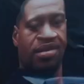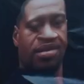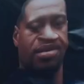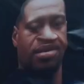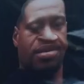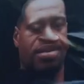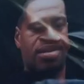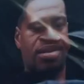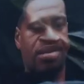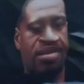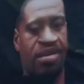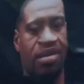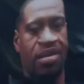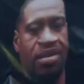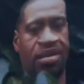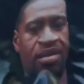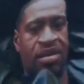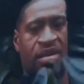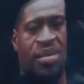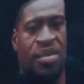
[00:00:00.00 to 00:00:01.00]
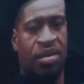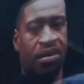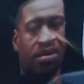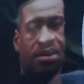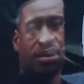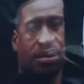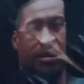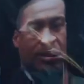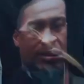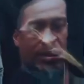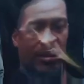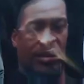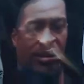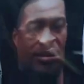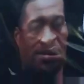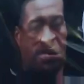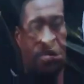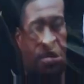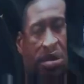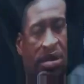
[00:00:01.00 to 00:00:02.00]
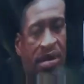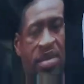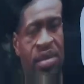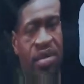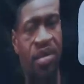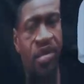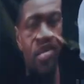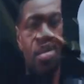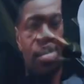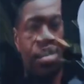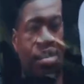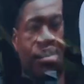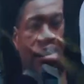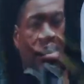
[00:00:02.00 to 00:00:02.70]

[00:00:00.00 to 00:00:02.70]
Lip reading: Security has announced publicly that he's